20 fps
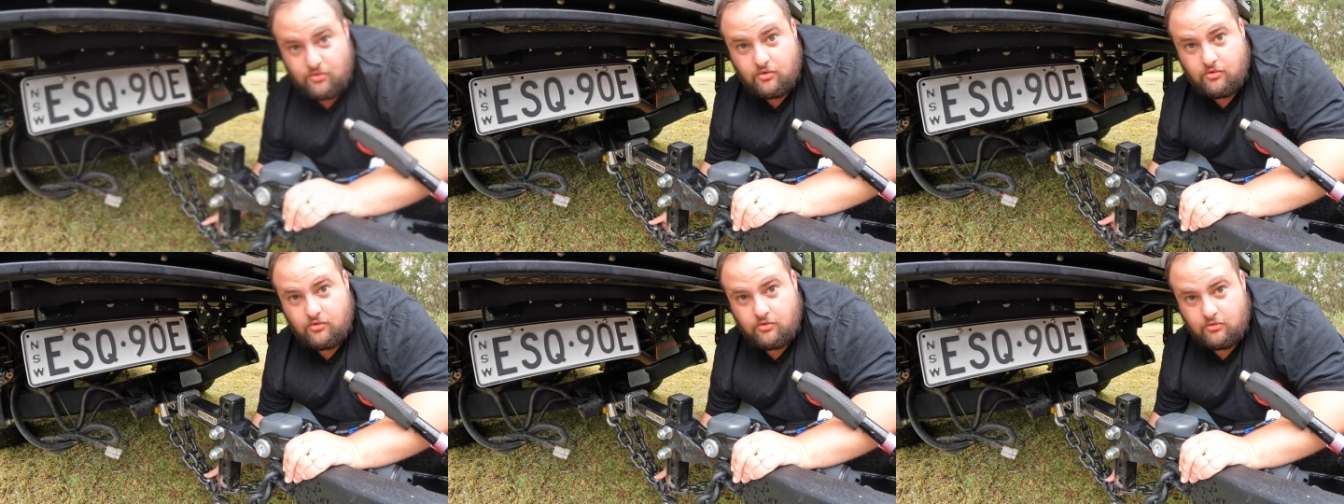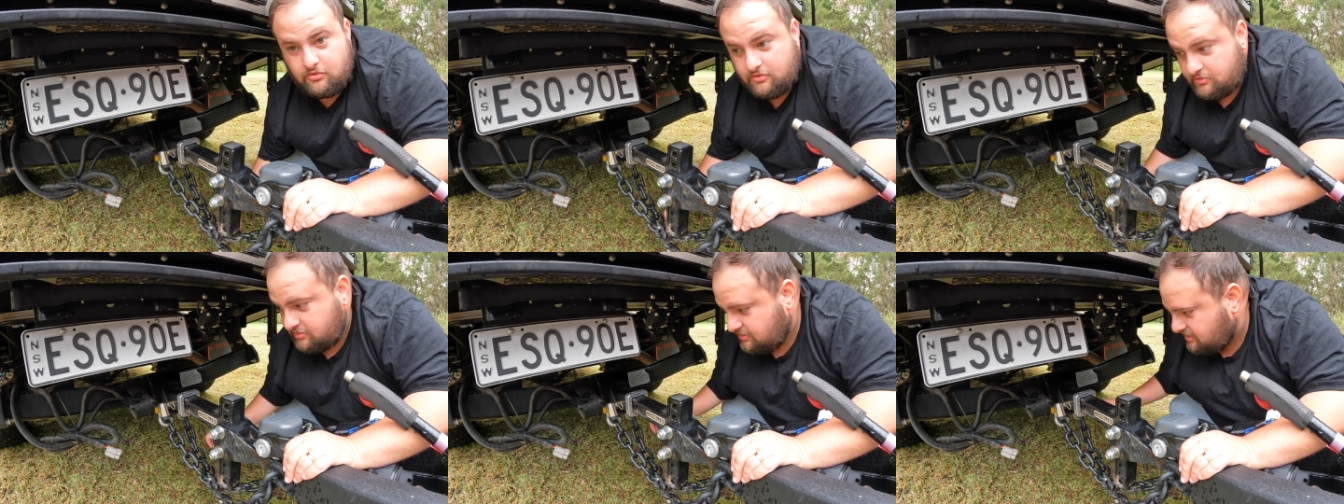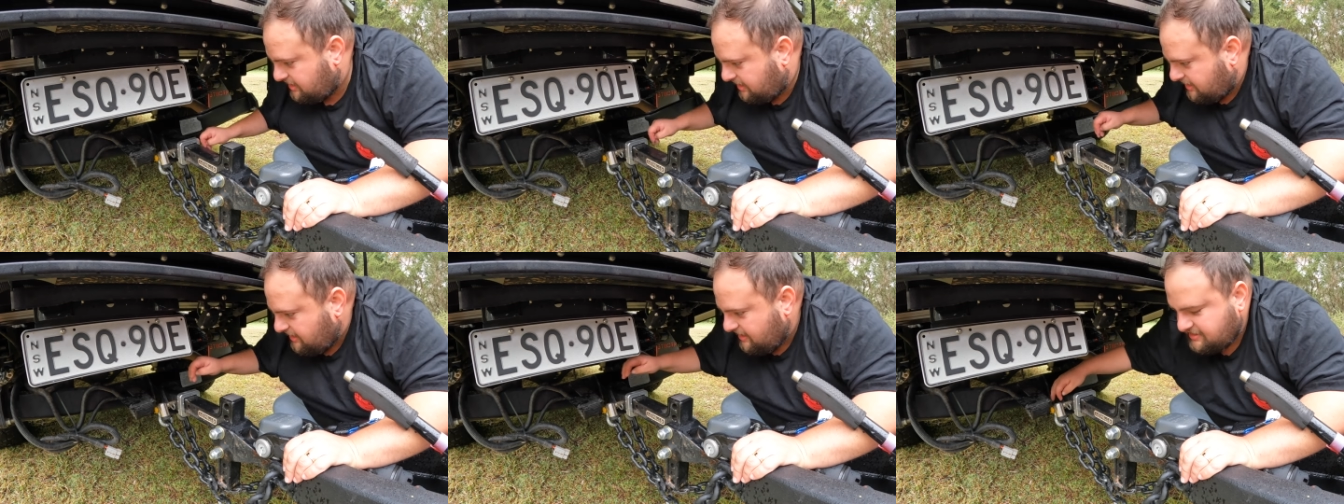all
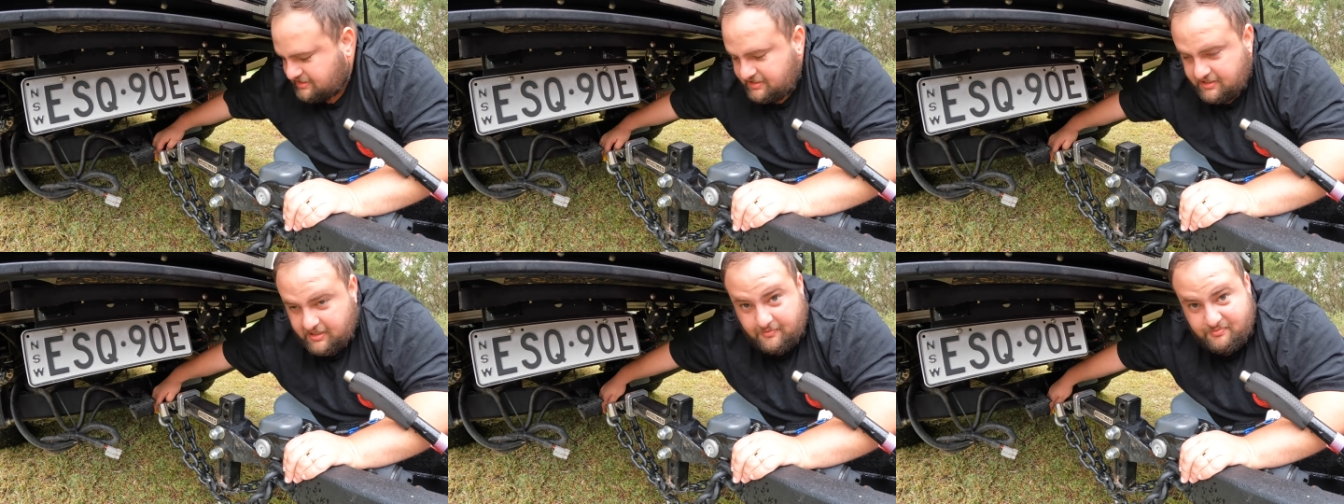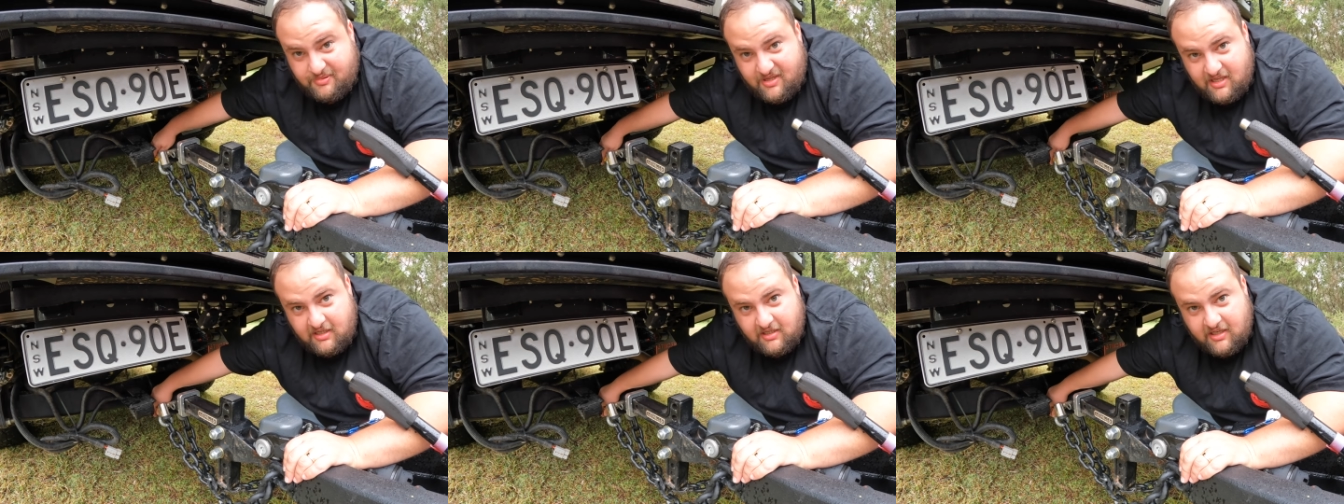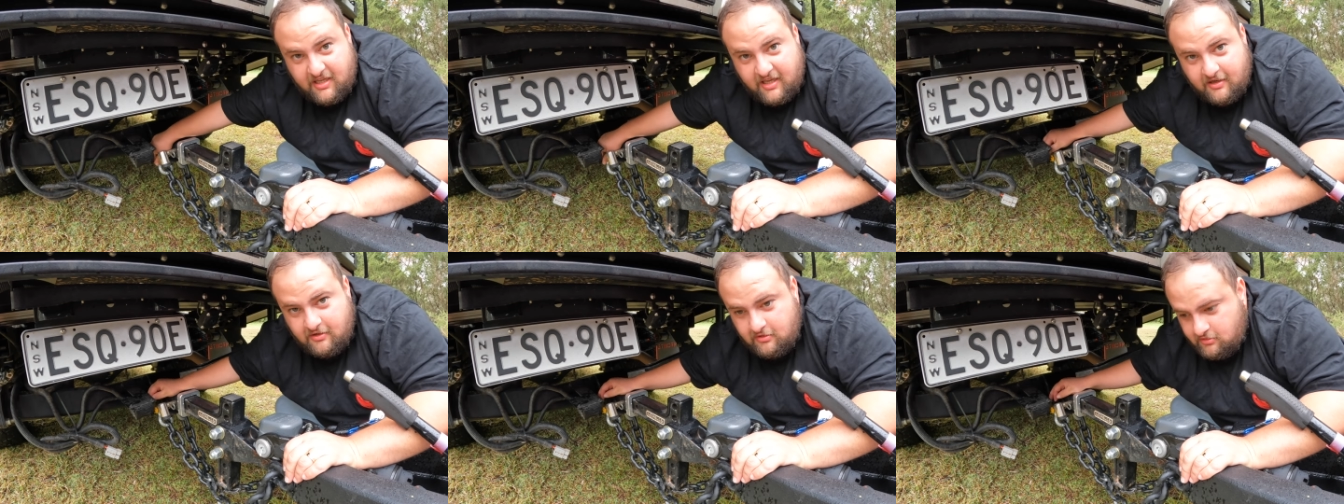connected up here
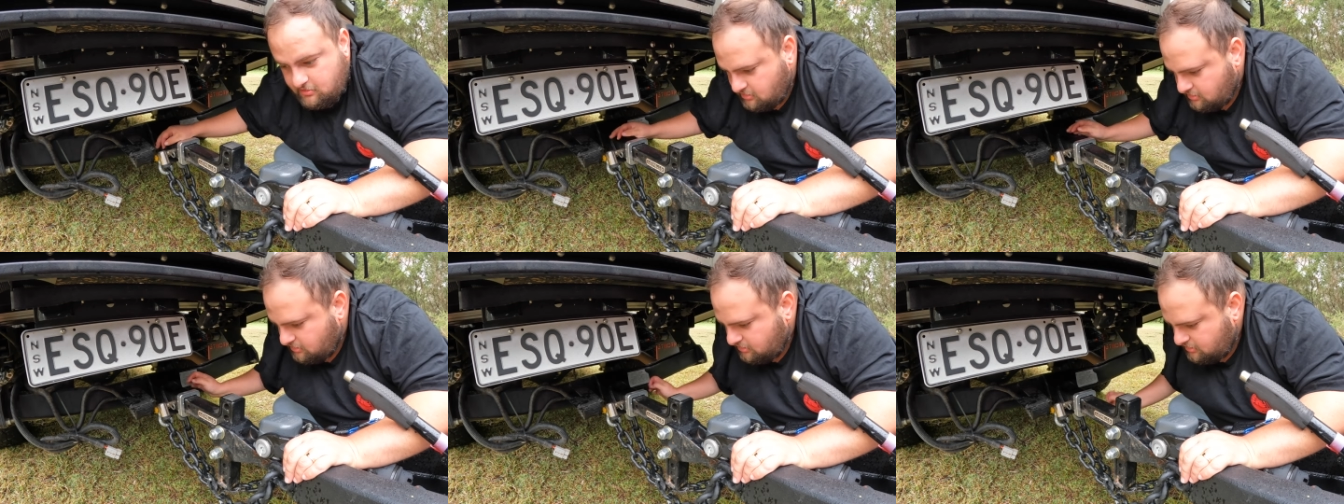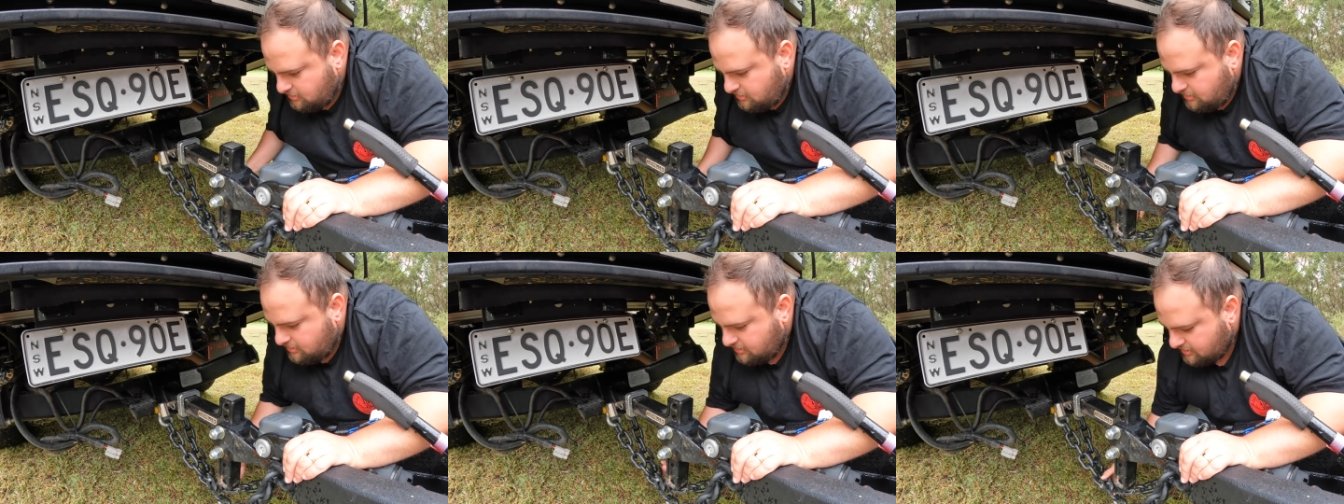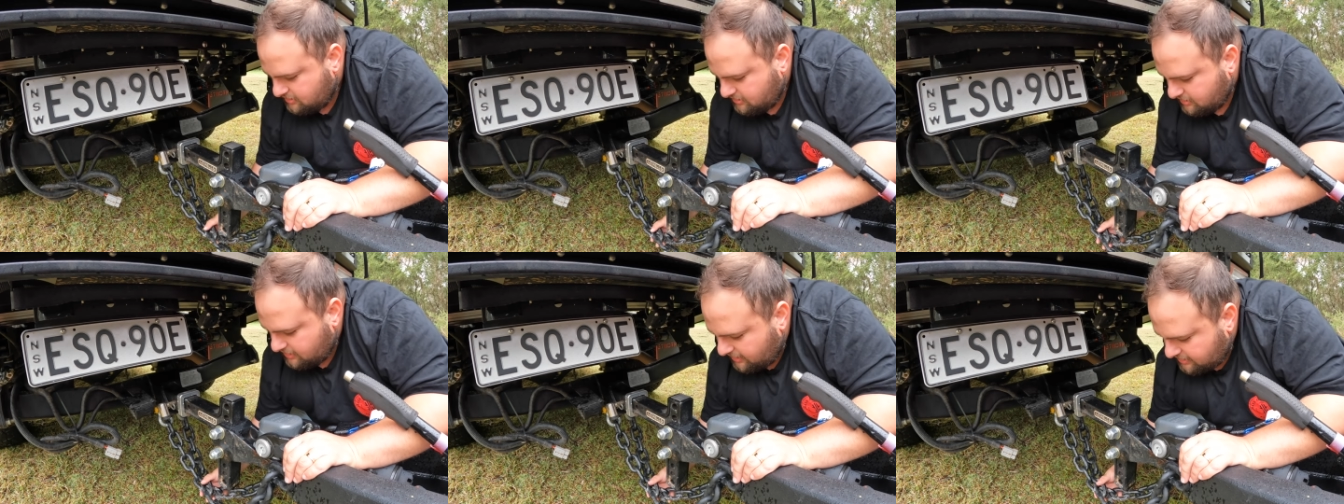now
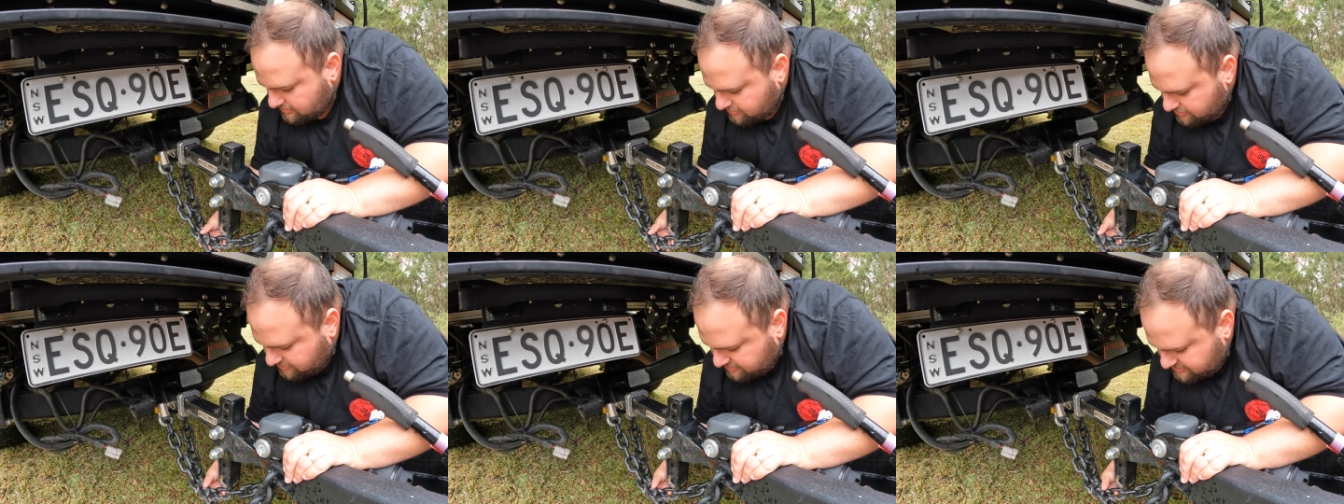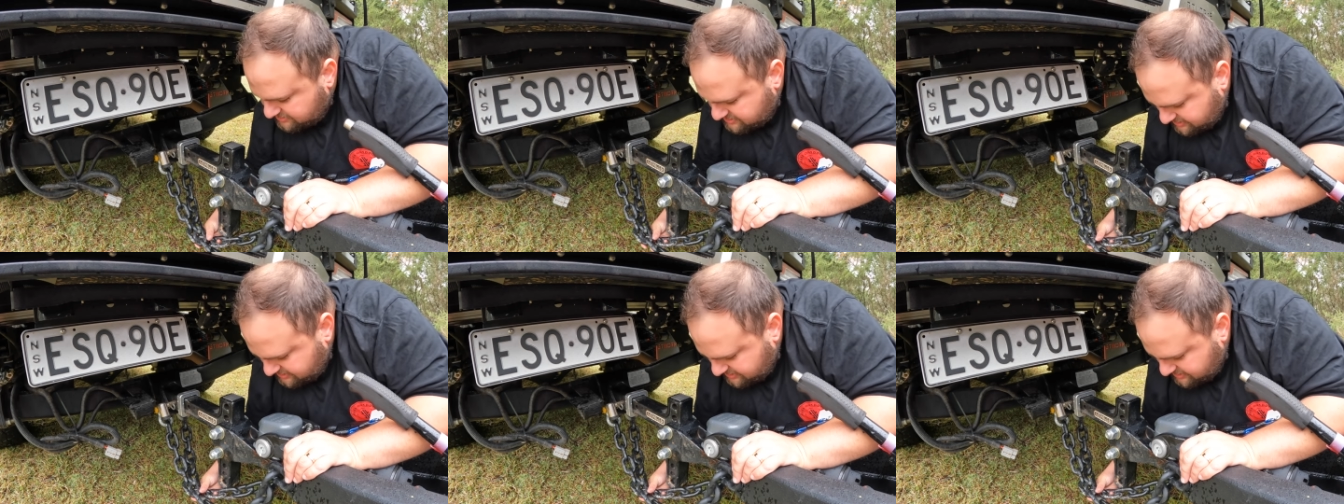and you can